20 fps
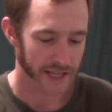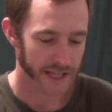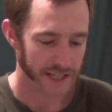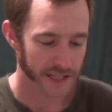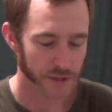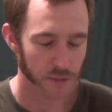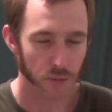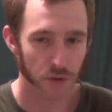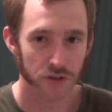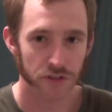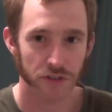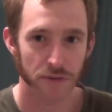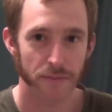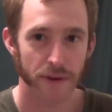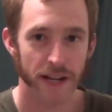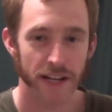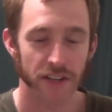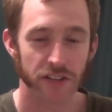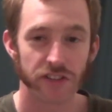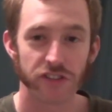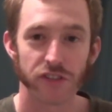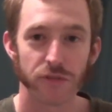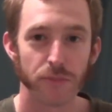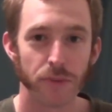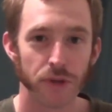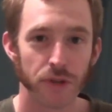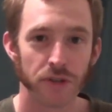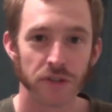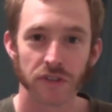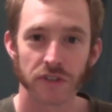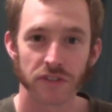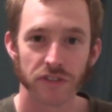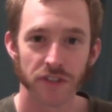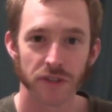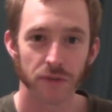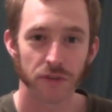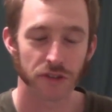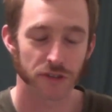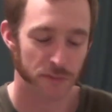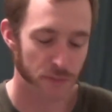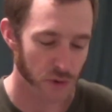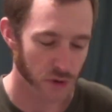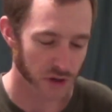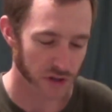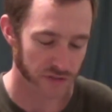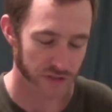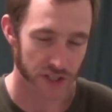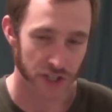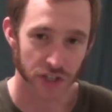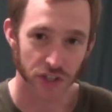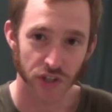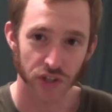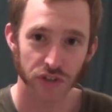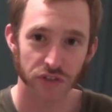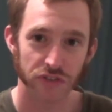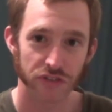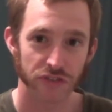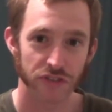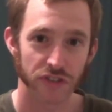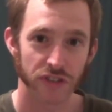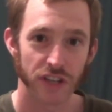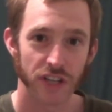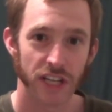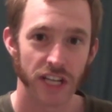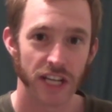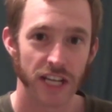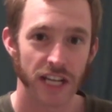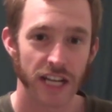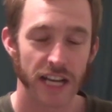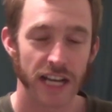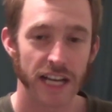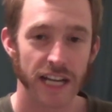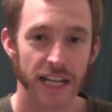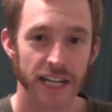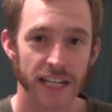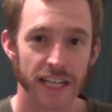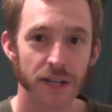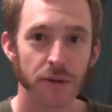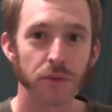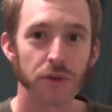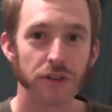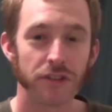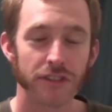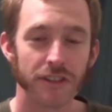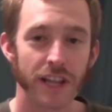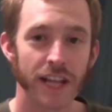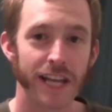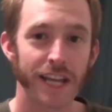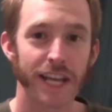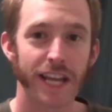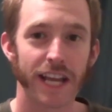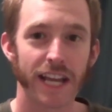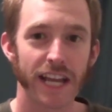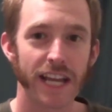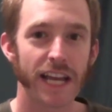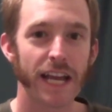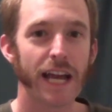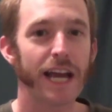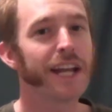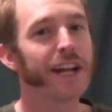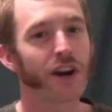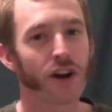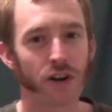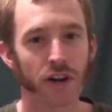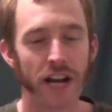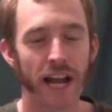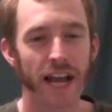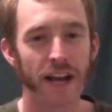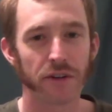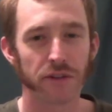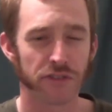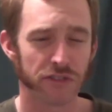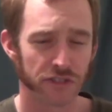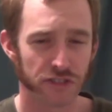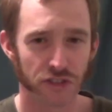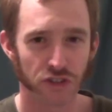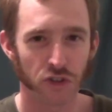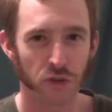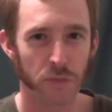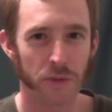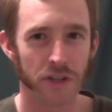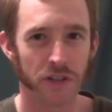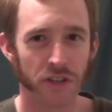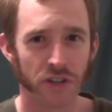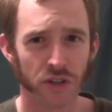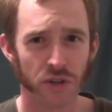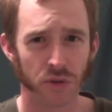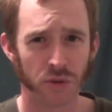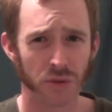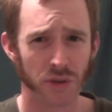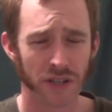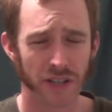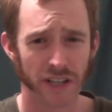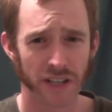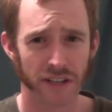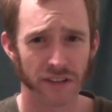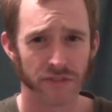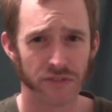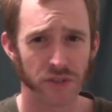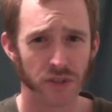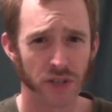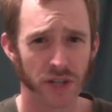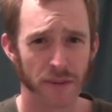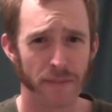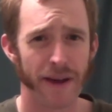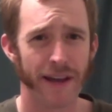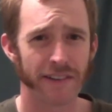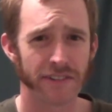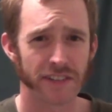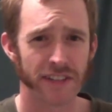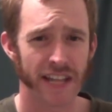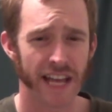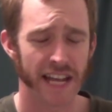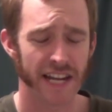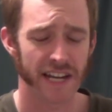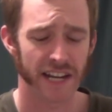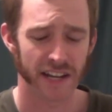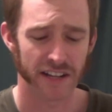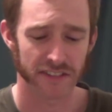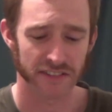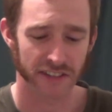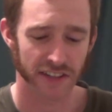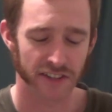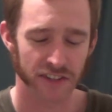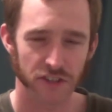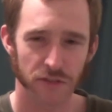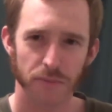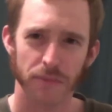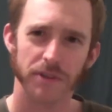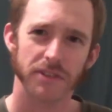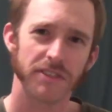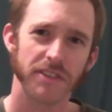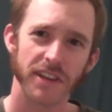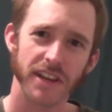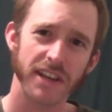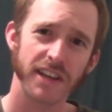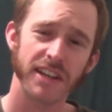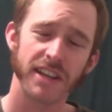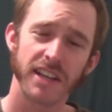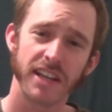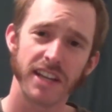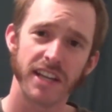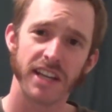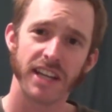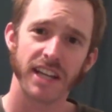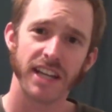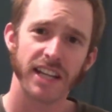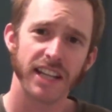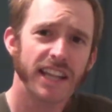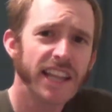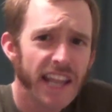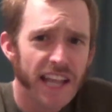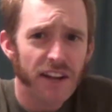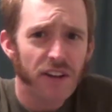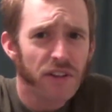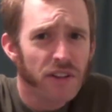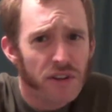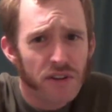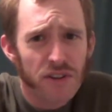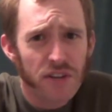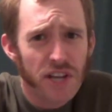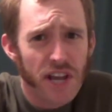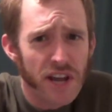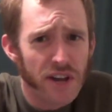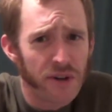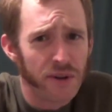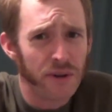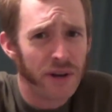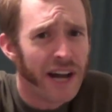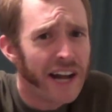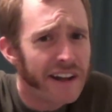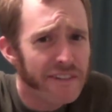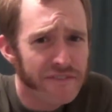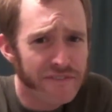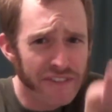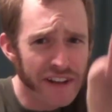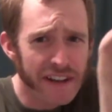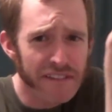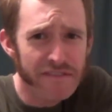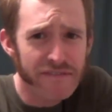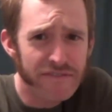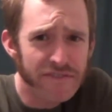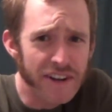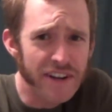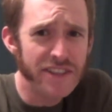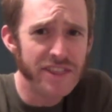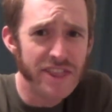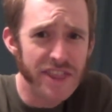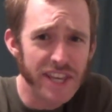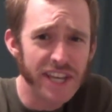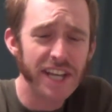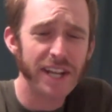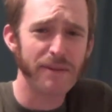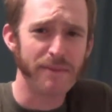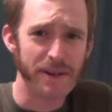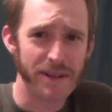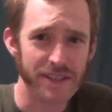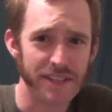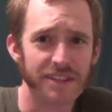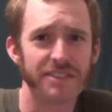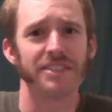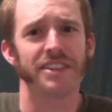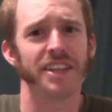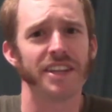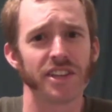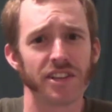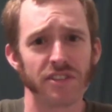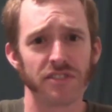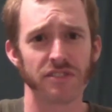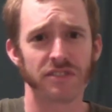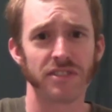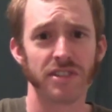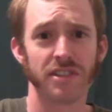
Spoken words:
There wasn't many spooks. It was more of a goof. It was like an art house Scooby-Doo, if you can imagine that nonsense. But there you go. Have fun thinking about these things.